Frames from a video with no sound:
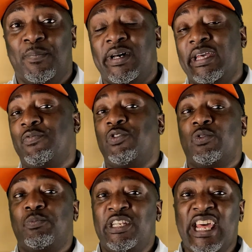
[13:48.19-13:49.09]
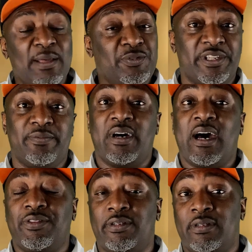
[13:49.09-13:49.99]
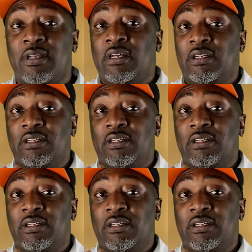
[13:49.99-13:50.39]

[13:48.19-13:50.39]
But if you name some other